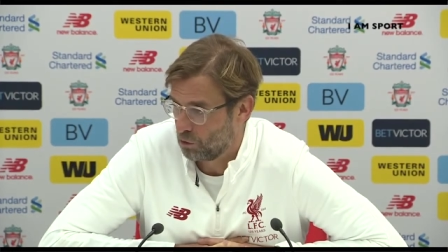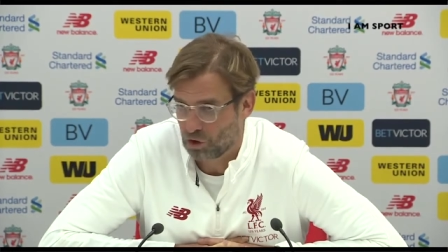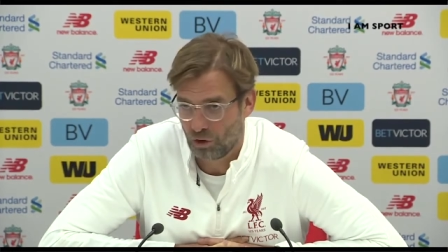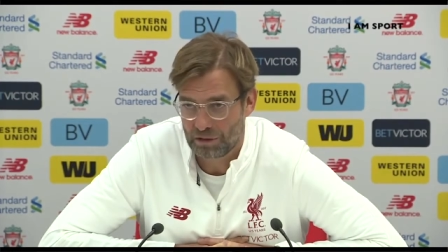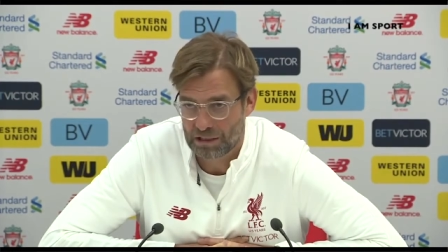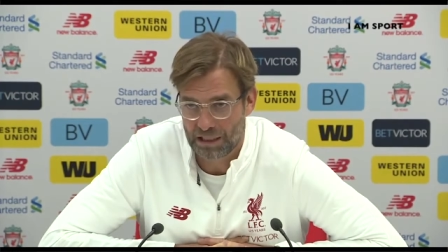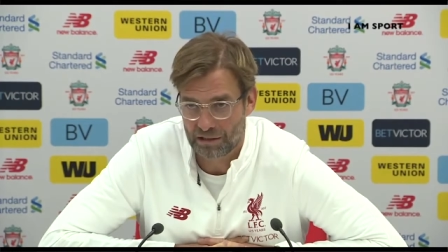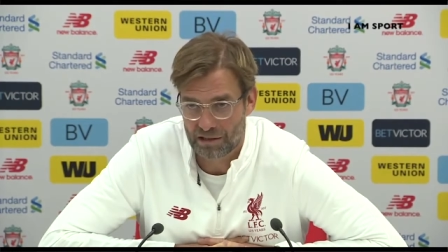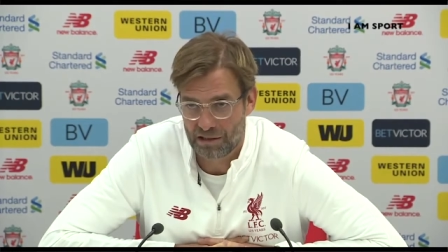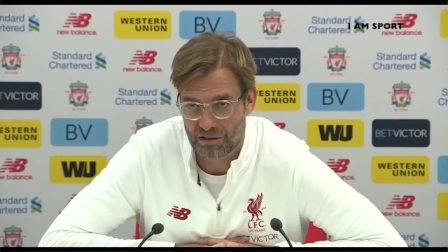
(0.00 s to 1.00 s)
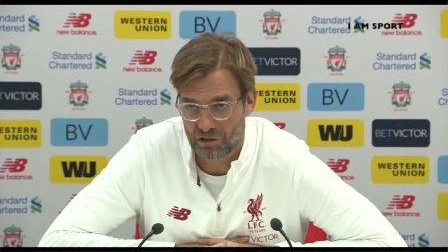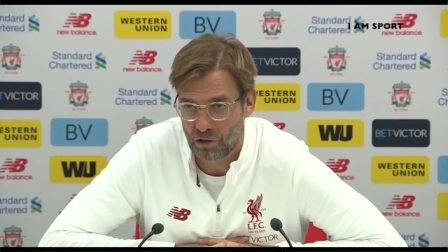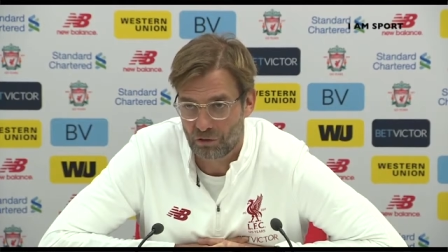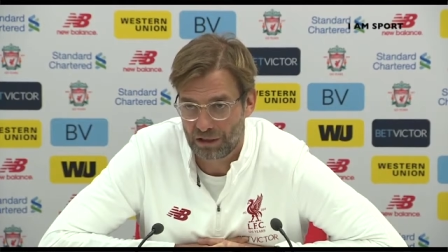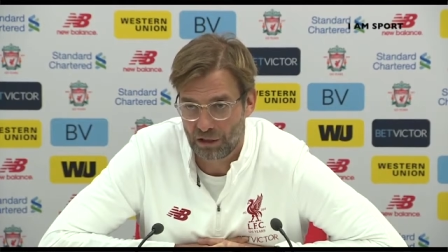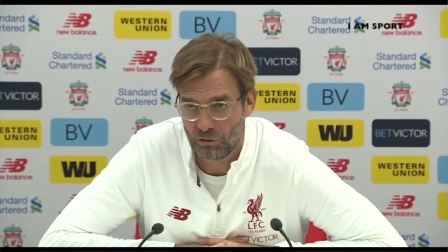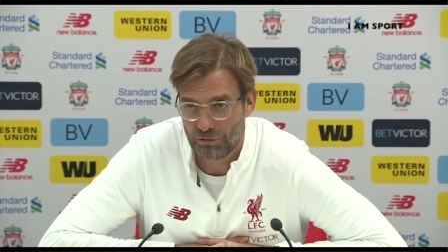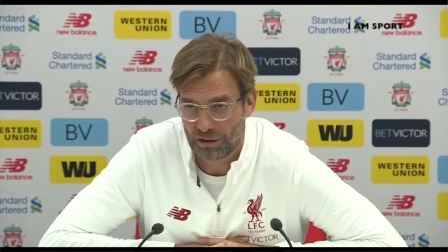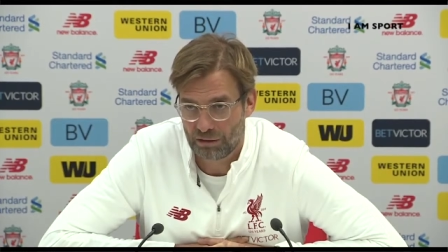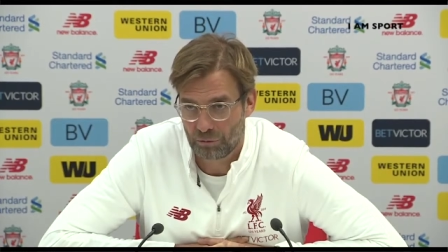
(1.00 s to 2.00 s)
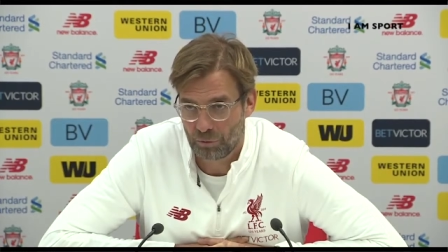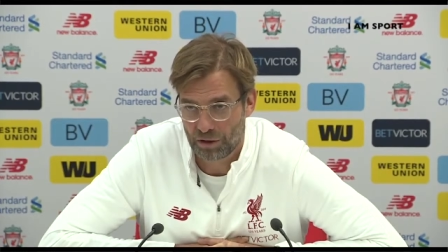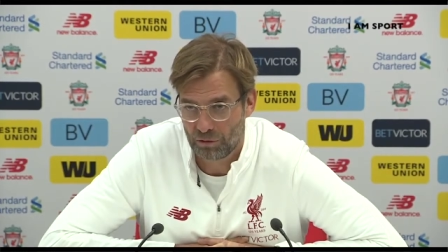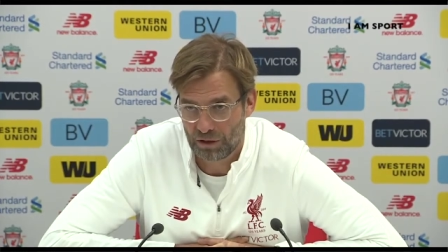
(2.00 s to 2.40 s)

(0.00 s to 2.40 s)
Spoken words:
it looks always like the season is already over and everybody